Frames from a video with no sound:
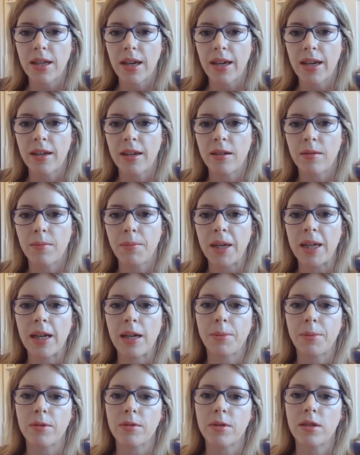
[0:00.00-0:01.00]
in being
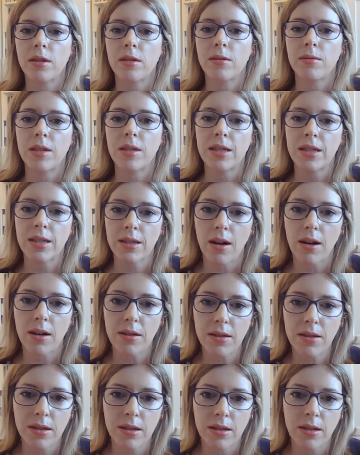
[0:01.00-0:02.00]
able to
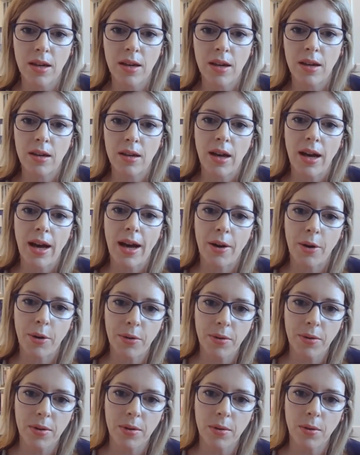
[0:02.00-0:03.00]
discuss
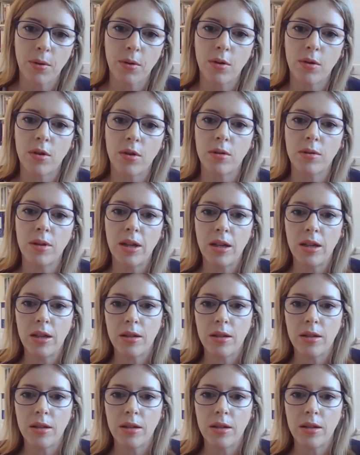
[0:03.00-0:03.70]
health or